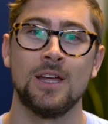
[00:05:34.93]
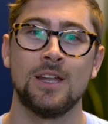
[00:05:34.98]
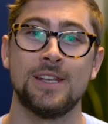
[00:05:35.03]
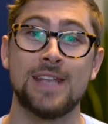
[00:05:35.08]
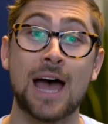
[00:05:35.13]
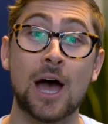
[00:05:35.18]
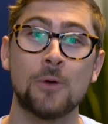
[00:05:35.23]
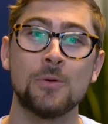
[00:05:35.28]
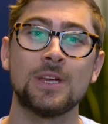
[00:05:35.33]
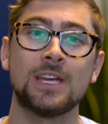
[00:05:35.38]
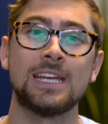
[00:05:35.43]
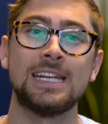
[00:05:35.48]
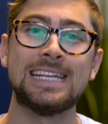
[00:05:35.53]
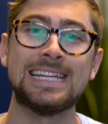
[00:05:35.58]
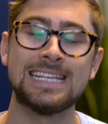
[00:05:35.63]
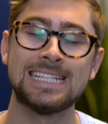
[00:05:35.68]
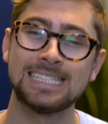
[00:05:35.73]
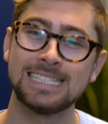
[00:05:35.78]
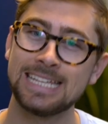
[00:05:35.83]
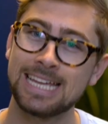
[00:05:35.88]
Now we can
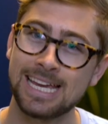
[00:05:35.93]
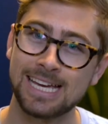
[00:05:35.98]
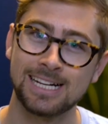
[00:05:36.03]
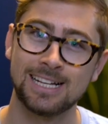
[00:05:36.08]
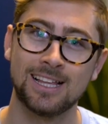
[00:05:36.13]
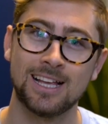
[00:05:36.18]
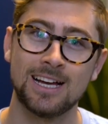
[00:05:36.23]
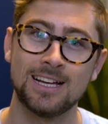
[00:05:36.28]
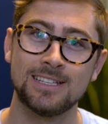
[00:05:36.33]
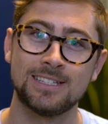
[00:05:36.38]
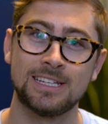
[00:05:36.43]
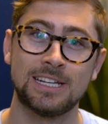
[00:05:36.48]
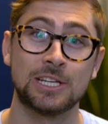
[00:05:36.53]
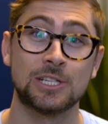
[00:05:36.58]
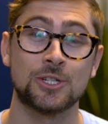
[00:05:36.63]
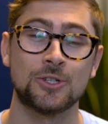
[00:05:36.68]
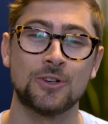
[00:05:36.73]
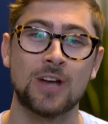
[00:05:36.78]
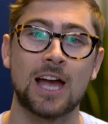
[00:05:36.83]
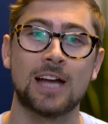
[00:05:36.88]
easily analyze and
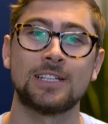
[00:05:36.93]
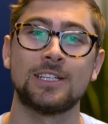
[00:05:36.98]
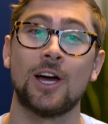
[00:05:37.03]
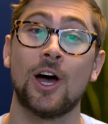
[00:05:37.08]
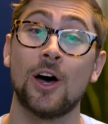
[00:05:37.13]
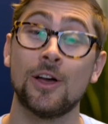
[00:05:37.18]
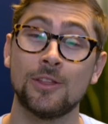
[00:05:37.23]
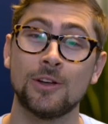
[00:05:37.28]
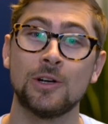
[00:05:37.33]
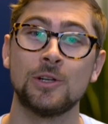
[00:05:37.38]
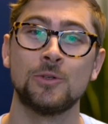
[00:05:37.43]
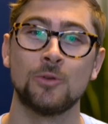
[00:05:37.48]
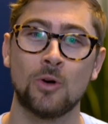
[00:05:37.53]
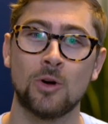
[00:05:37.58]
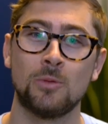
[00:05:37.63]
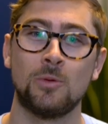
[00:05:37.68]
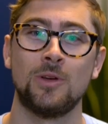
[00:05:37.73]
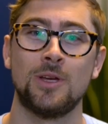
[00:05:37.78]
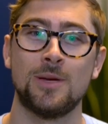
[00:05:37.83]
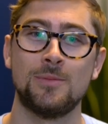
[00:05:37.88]
extract other
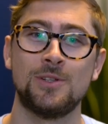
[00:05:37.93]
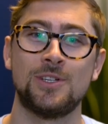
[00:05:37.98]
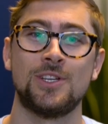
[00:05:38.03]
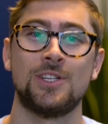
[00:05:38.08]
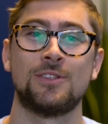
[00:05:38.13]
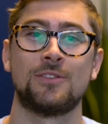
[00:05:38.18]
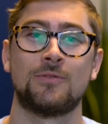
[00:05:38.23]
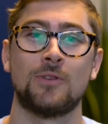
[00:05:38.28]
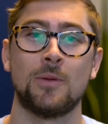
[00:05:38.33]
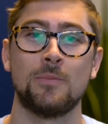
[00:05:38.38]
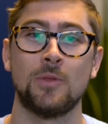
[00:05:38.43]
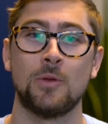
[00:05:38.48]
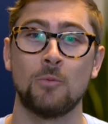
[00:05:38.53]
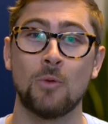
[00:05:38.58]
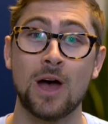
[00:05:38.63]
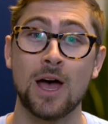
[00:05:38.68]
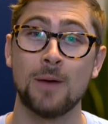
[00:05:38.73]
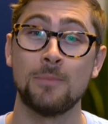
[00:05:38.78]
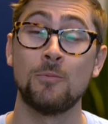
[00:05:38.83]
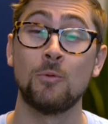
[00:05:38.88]
adorable images from the
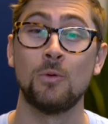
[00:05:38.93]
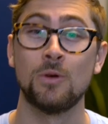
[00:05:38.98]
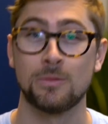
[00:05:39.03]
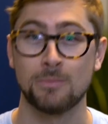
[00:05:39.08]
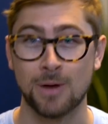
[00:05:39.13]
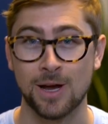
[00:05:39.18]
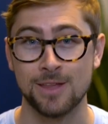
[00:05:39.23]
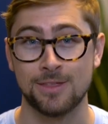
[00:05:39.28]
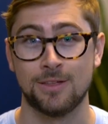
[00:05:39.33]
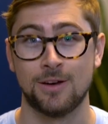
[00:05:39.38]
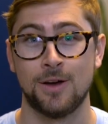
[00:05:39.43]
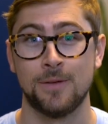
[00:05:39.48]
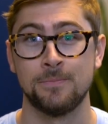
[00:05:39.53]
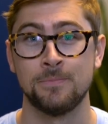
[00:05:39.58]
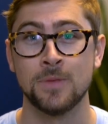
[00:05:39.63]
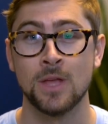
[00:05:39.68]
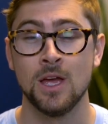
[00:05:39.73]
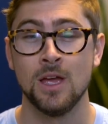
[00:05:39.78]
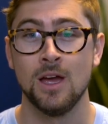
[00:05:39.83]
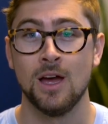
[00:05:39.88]
web with Python.
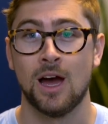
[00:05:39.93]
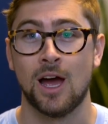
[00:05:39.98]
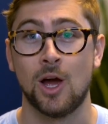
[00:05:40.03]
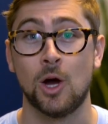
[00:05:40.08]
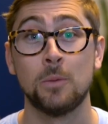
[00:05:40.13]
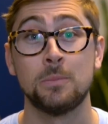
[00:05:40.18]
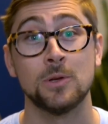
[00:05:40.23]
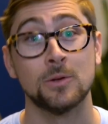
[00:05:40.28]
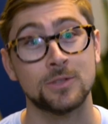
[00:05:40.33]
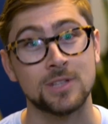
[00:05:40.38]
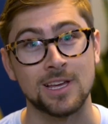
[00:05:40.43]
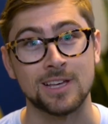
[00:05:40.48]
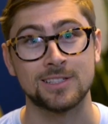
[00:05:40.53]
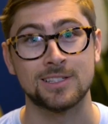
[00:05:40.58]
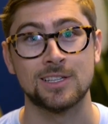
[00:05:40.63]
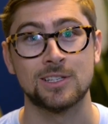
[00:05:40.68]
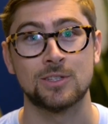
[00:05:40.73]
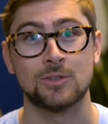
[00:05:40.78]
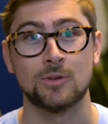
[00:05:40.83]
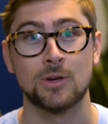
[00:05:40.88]
I hope you'll test
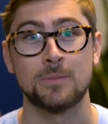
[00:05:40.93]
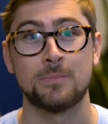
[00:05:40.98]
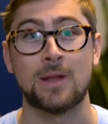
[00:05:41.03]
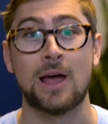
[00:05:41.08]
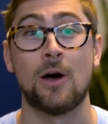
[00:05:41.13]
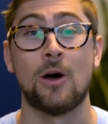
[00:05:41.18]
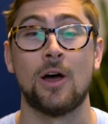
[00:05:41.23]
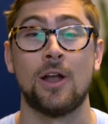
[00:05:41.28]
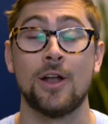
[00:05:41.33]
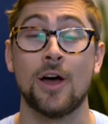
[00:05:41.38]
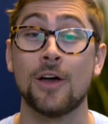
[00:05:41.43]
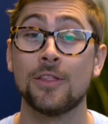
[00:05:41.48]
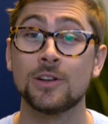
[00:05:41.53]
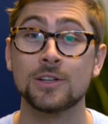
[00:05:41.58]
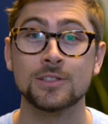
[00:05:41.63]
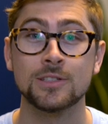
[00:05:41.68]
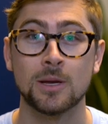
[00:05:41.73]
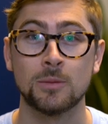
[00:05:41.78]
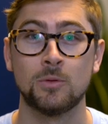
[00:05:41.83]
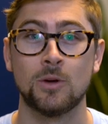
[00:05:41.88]
this script out on other
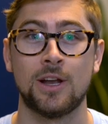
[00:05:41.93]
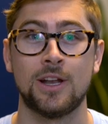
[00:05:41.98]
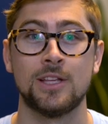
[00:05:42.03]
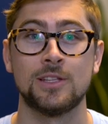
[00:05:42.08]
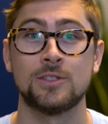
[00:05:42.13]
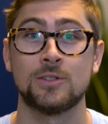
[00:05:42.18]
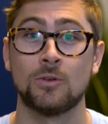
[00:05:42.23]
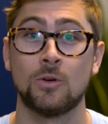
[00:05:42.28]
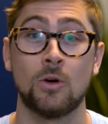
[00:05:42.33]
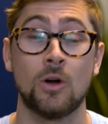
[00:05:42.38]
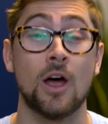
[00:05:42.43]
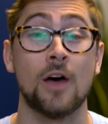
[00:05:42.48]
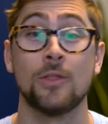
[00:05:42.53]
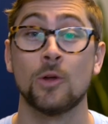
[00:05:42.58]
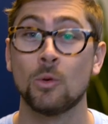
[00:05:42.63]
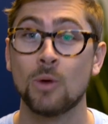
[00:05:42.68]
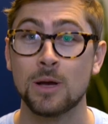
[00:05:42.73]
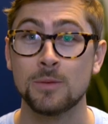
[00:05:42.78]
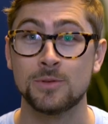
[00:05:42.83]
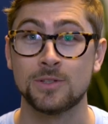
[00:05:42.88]
subreddits or
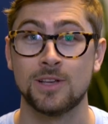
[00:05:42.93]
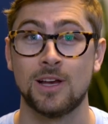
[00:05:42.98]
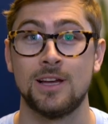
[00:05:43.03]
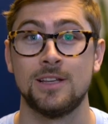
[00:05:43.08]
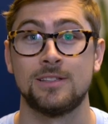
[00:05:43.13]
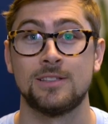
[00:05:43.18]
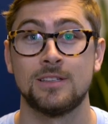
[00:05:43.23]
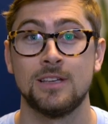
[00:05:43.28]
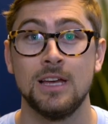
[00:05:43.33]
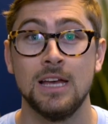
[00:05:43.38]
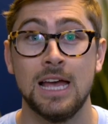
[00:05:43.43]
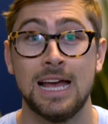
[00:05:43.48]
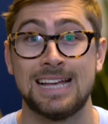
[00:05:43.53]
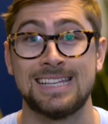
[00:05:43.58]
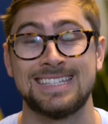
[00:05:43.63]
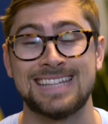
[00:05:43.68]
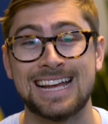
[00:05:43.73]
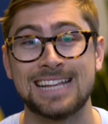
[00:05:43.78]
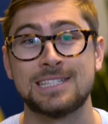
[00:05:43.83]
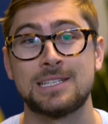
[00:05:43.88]
other websites,
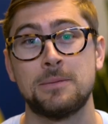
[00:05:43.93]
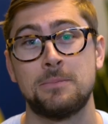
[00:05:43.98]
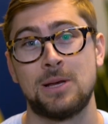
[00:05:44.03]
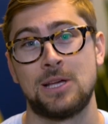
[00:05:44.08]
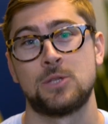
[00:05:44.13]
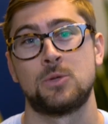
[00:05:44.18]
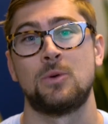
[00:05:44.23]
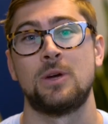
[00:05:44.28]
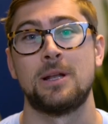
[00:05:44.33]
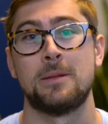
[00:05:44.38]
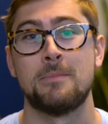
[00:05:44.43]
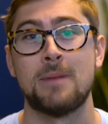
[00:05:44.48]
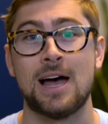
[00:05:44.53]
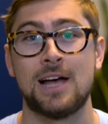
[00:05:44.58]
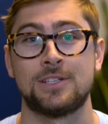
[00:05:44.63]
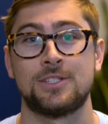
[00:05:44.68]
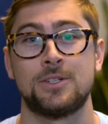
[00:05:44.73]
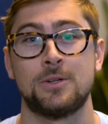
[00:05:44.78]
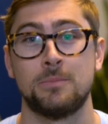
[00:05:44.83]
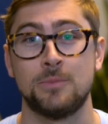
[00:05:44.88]
as that's the best way to
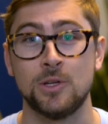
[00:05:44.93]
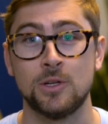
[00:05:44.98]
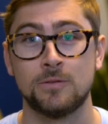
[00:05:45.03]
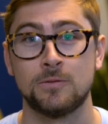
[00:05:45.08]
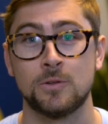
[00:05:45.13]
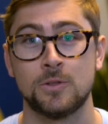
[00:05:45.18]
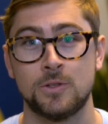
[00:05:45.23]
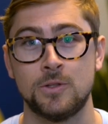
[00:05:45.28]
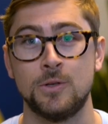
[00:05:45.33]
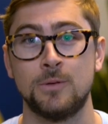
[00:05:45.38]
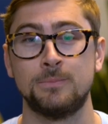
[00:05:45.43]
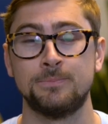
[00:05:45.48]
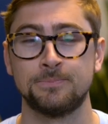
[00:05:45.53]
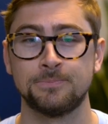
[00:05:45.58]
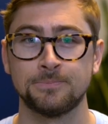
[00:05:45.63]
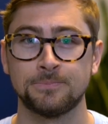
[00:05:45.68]
master Beautiful Soup.